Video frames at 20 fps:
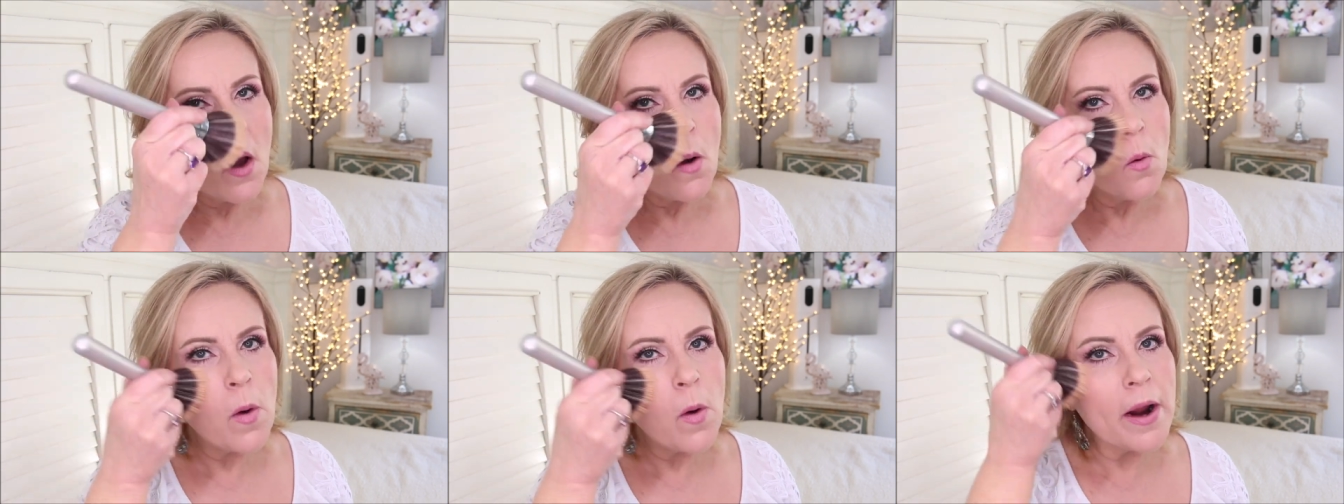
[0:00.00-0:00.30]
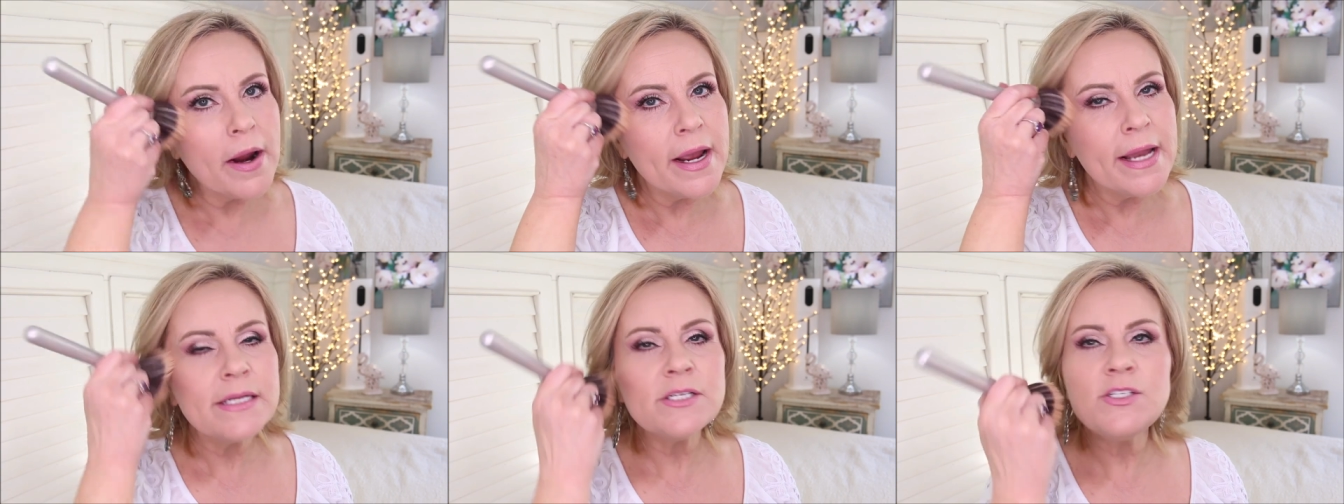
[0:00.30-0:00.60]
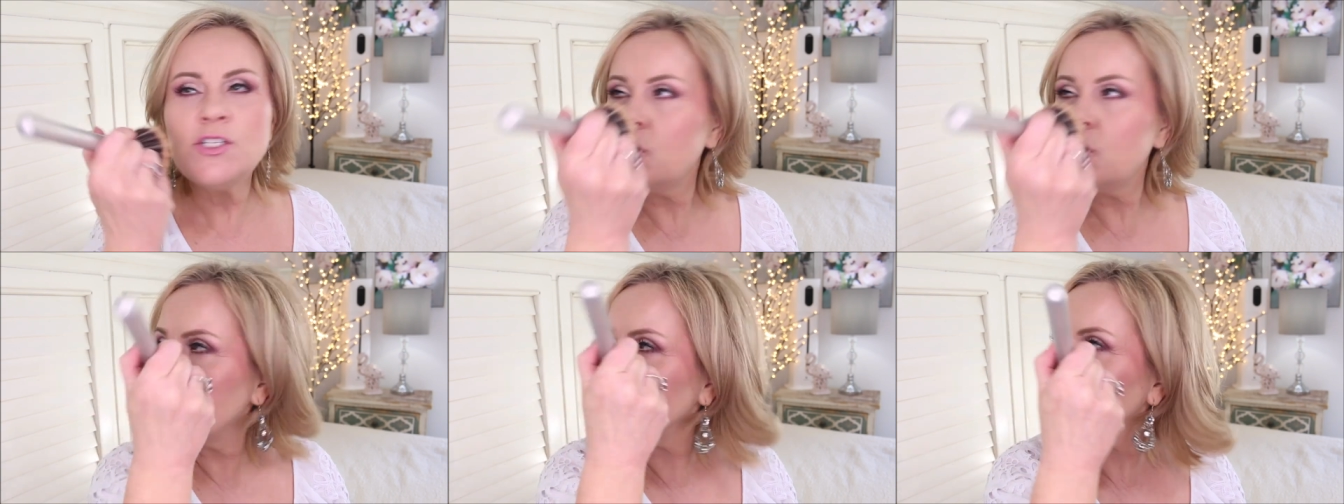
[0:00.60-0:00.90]
where
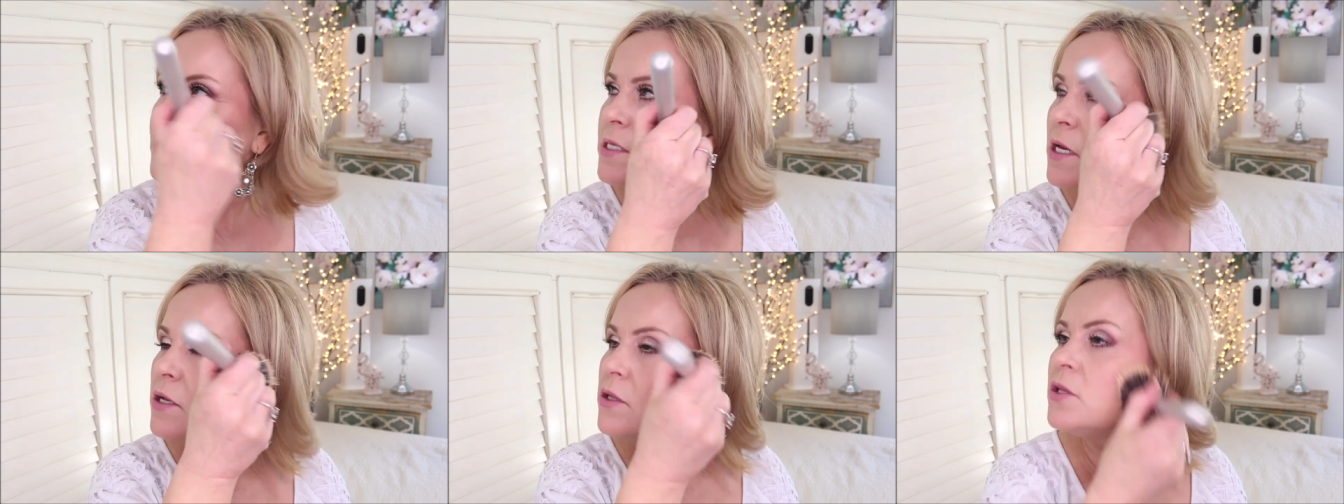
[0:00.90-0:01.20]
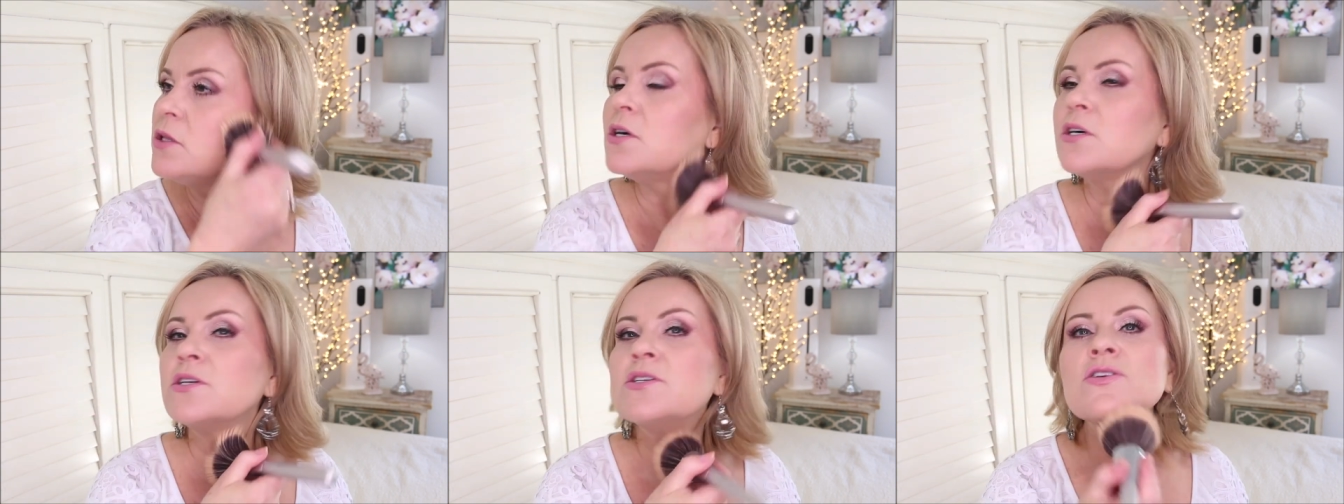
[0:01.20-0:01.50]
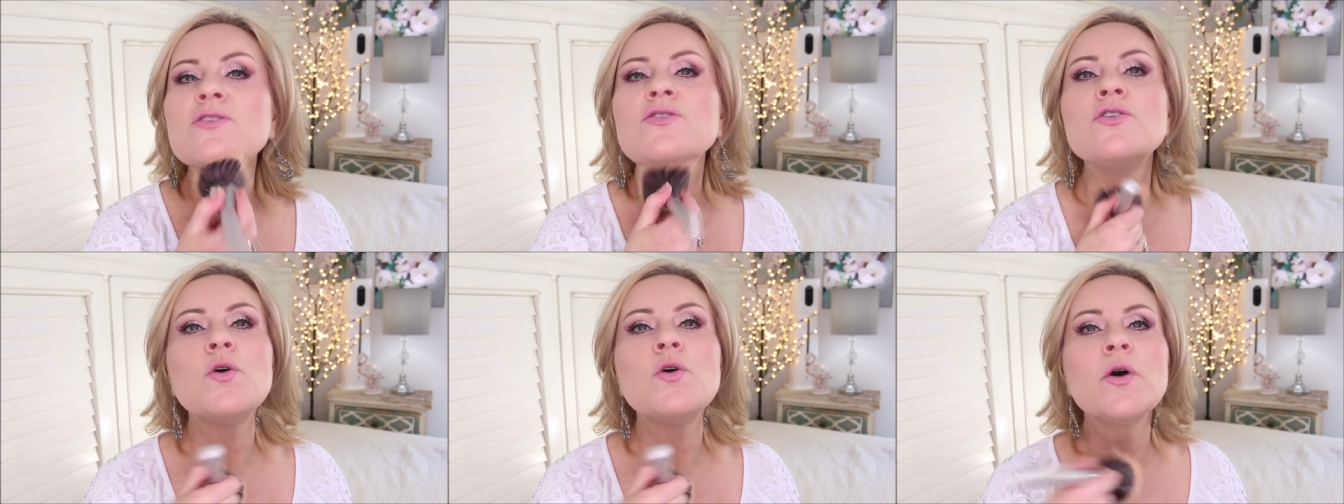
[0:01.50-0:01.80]
it just
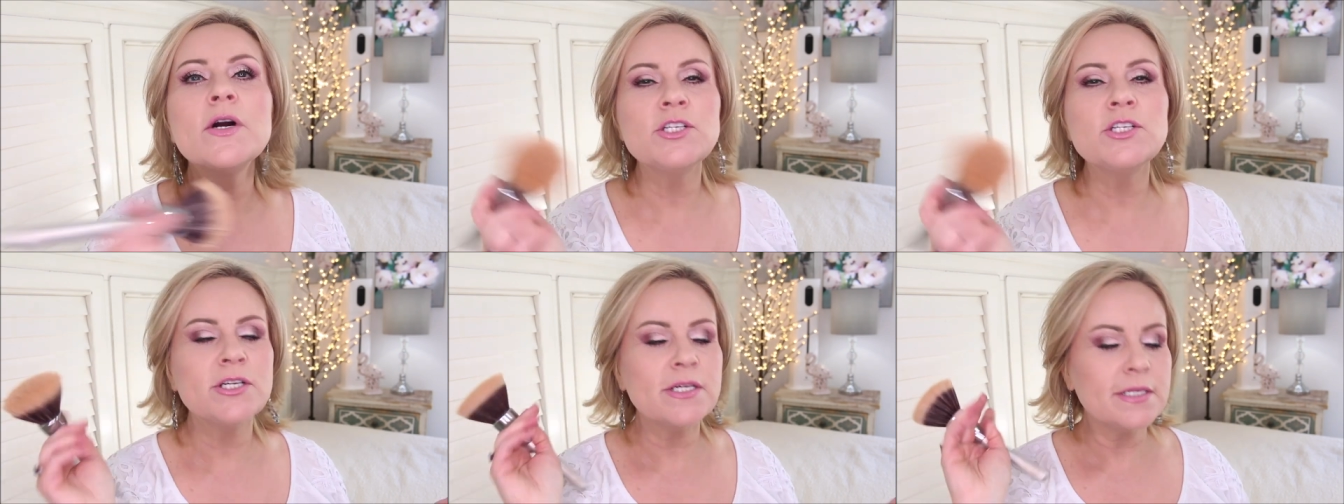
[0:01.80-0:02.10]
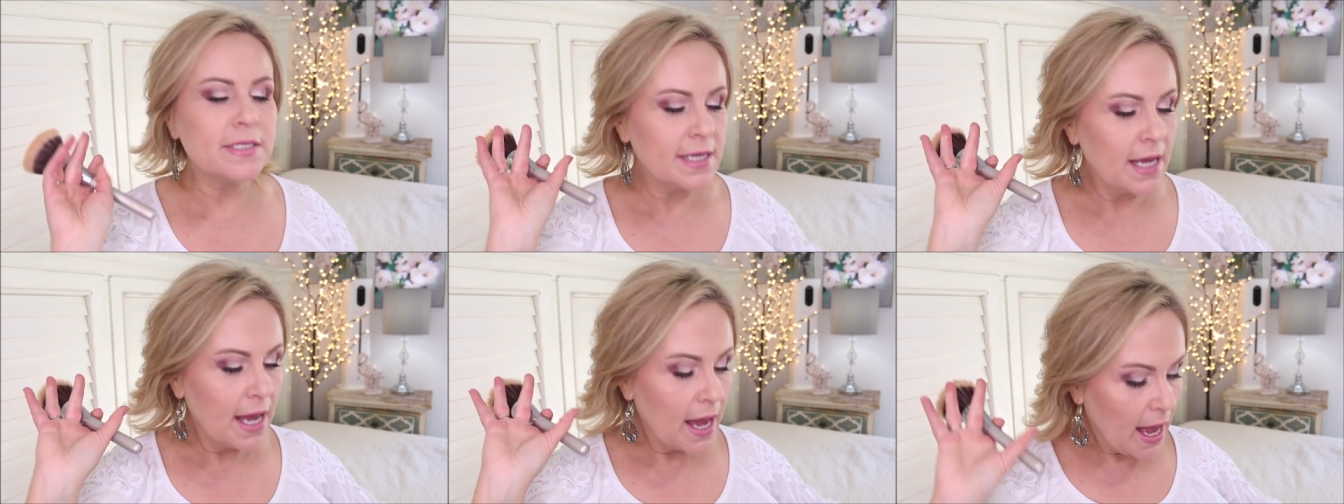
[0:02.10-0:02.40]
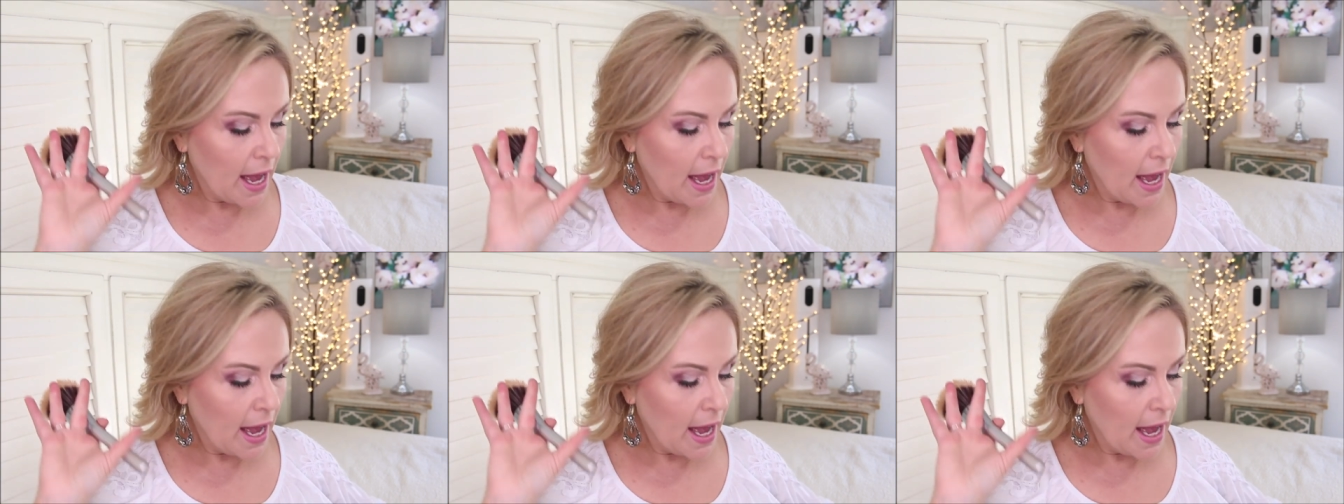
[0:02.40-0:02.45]
looks gorgeous.